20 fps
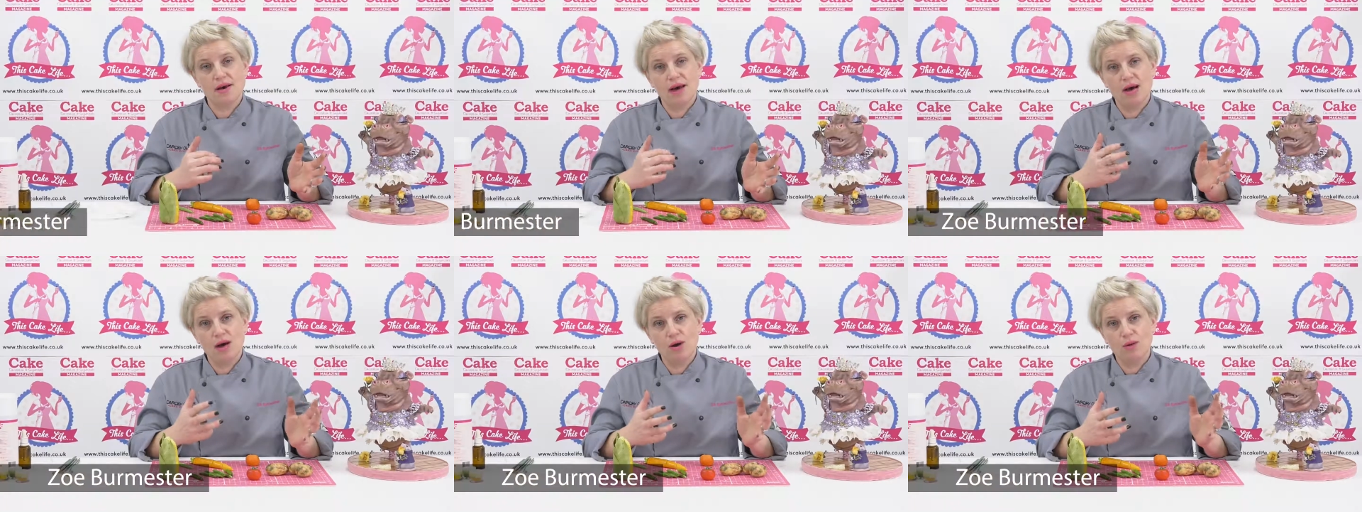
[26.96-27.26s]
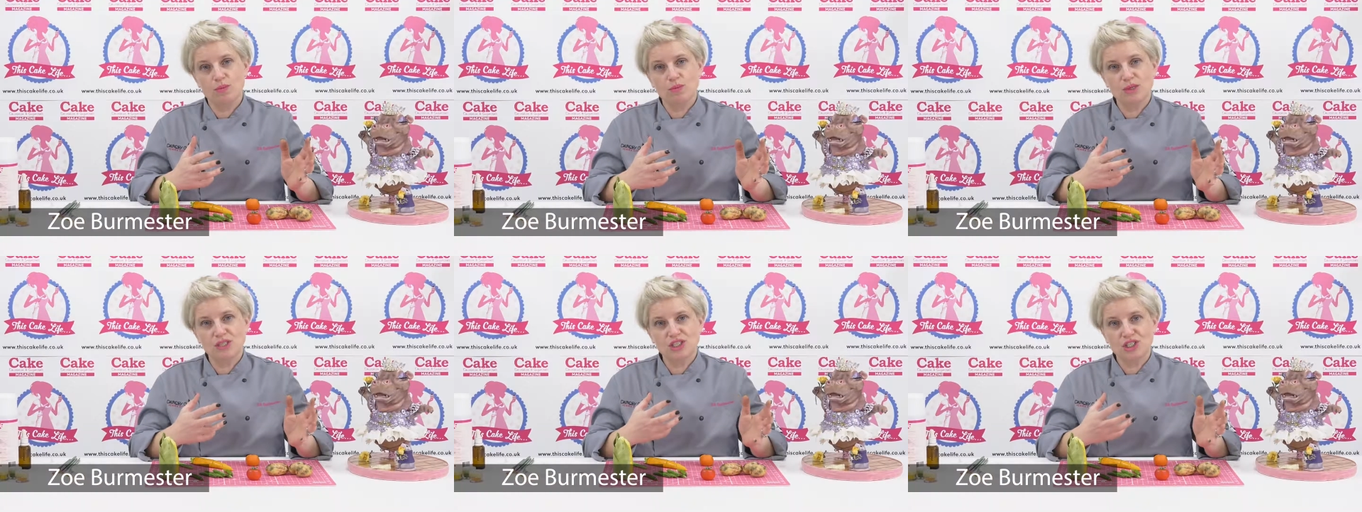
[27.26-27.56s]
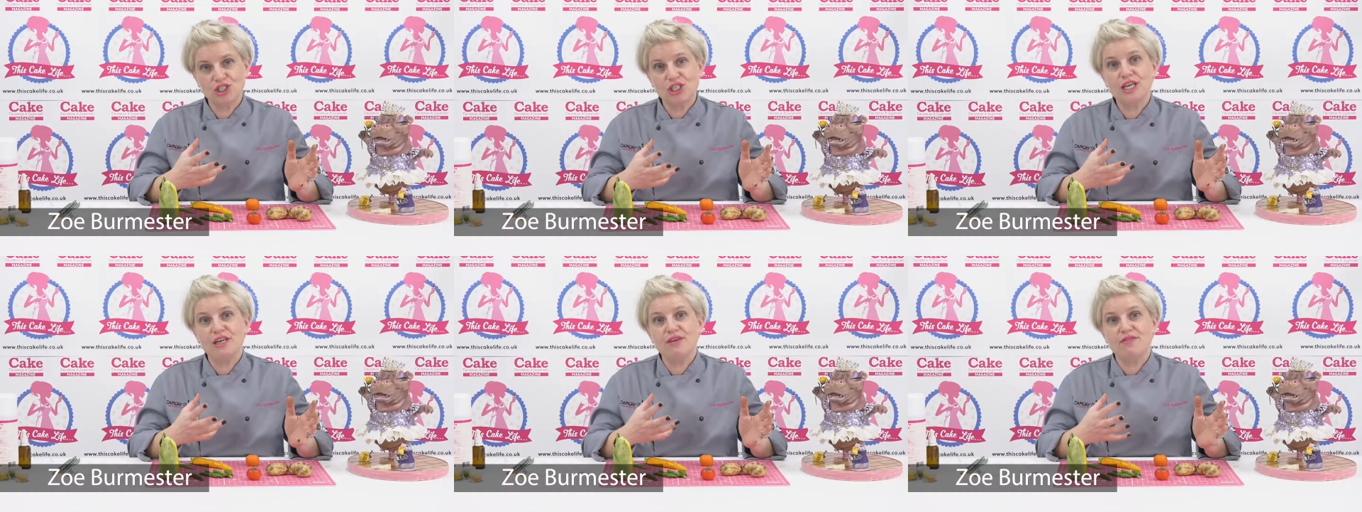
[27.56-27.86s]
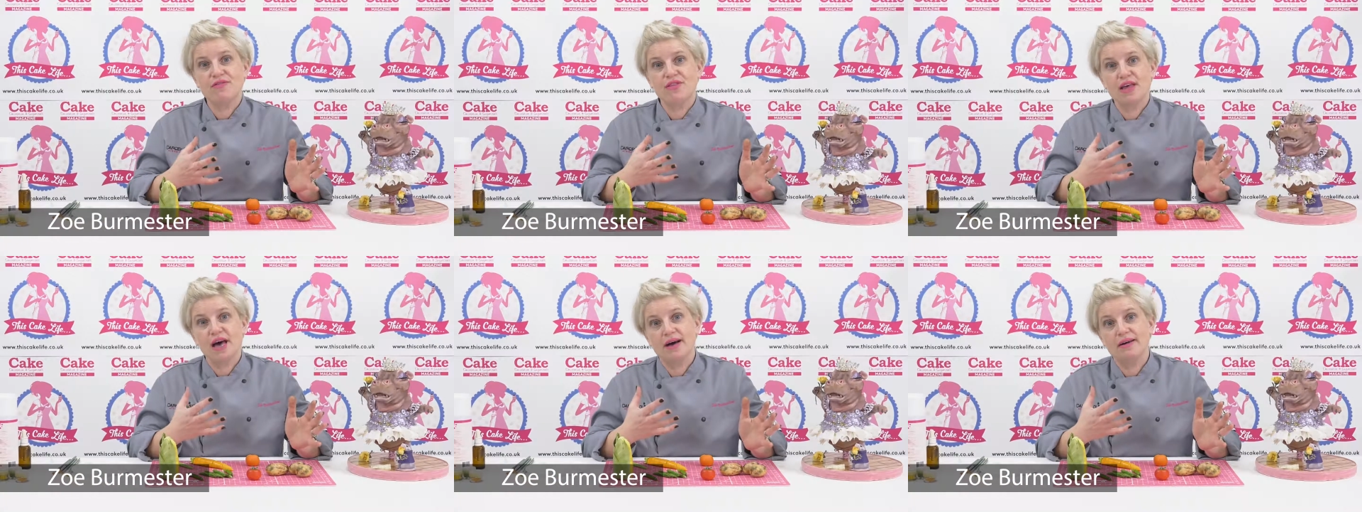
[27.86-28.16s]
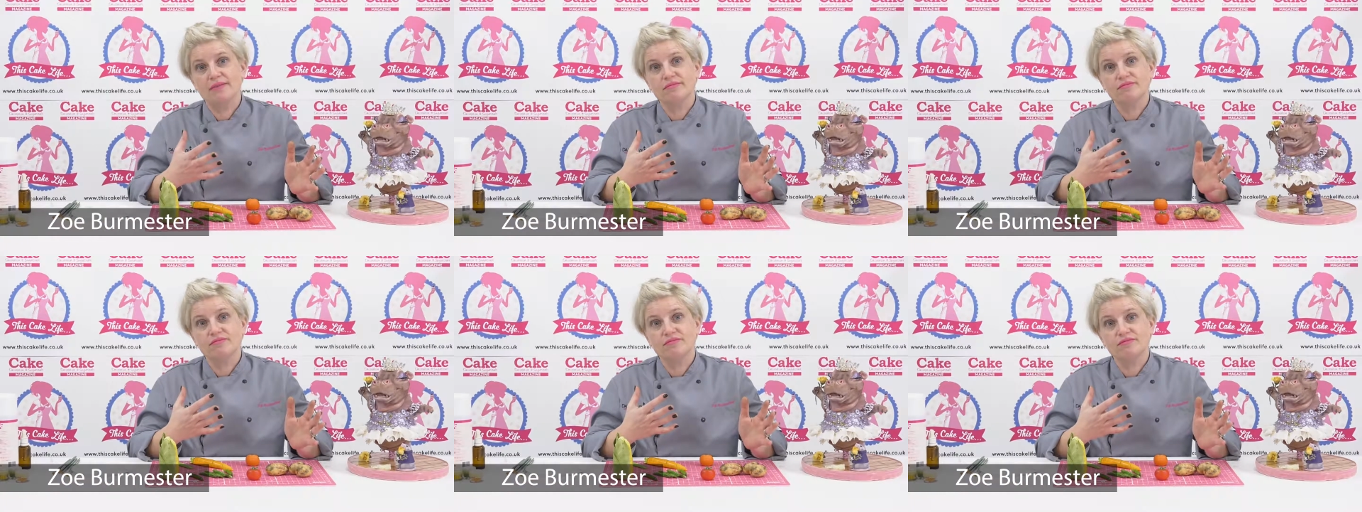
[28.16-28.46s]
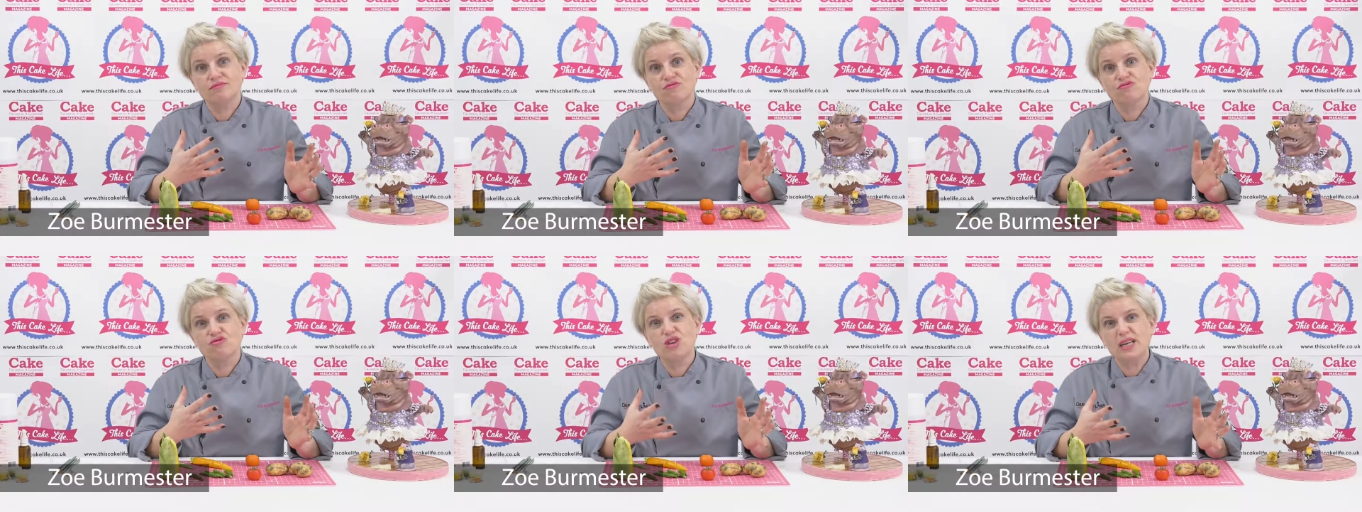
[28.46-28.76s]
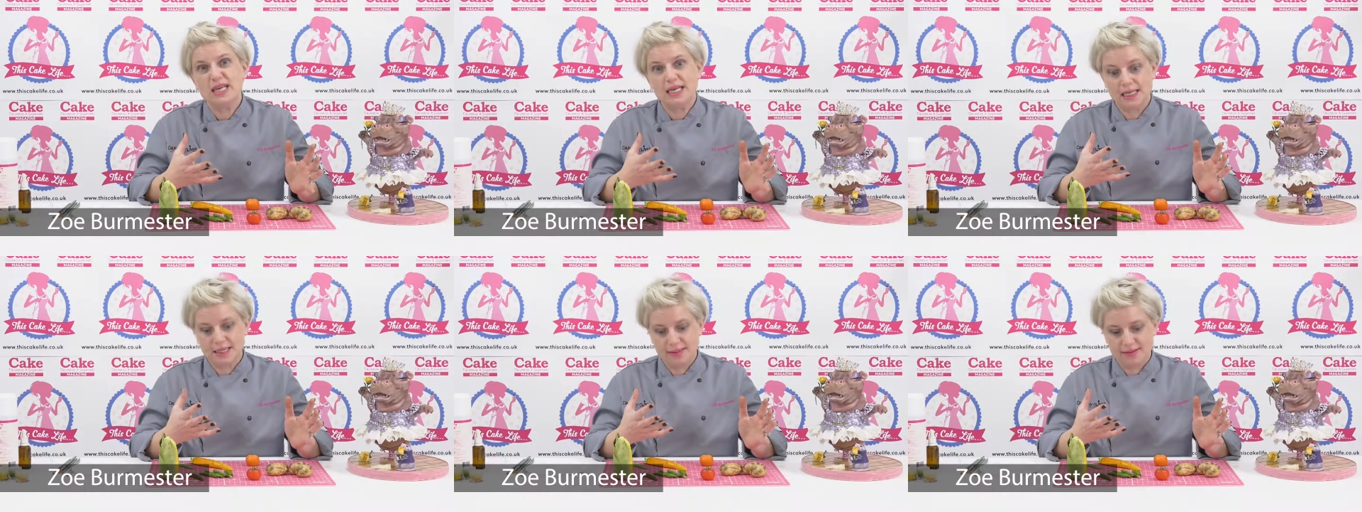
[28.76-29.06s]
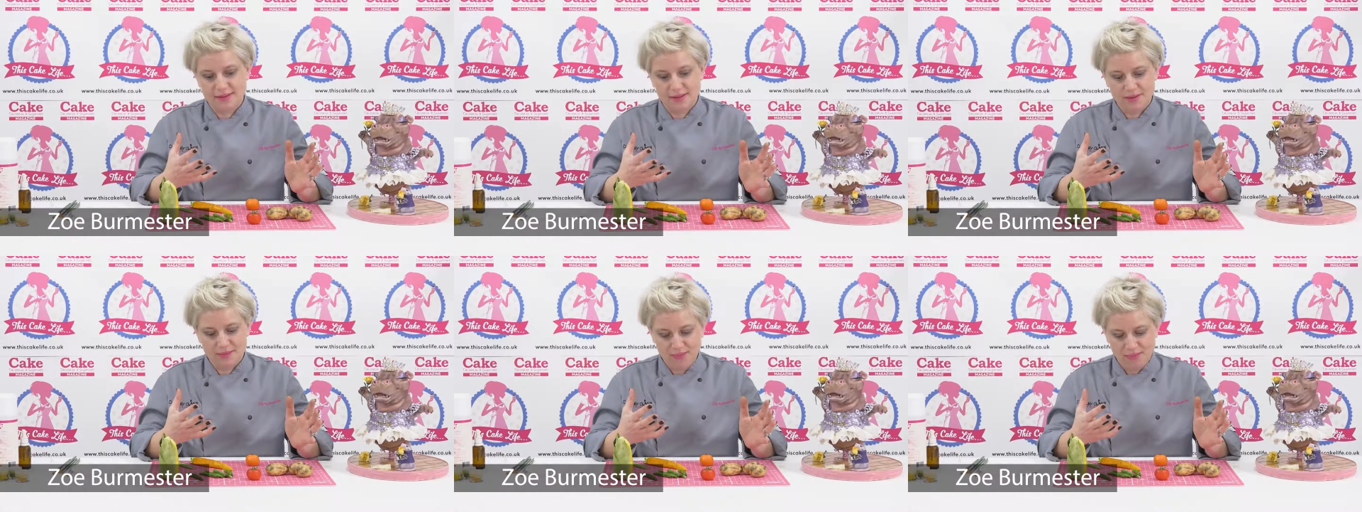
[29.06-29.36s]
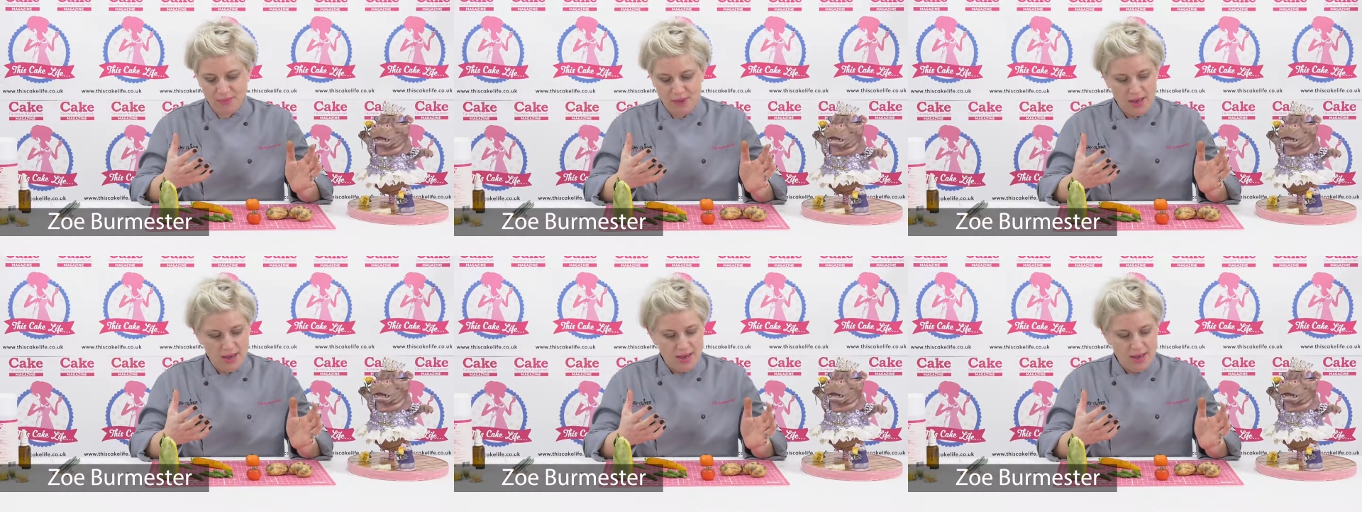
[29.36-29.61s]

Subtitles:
help achieve that realism.